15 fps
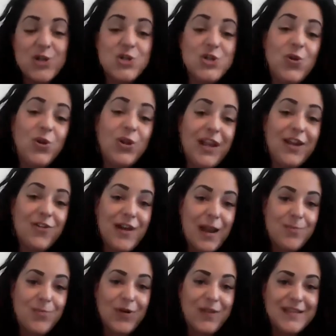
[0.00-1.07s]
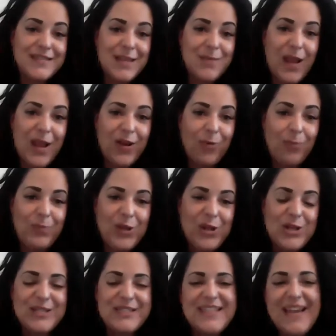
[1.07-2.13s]
Don't look at your neighbor unless they pay your
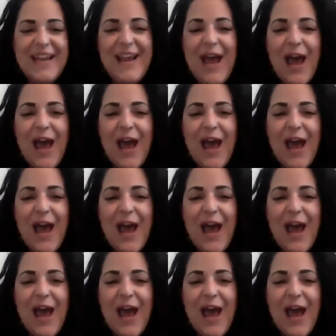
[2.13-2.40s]
bills.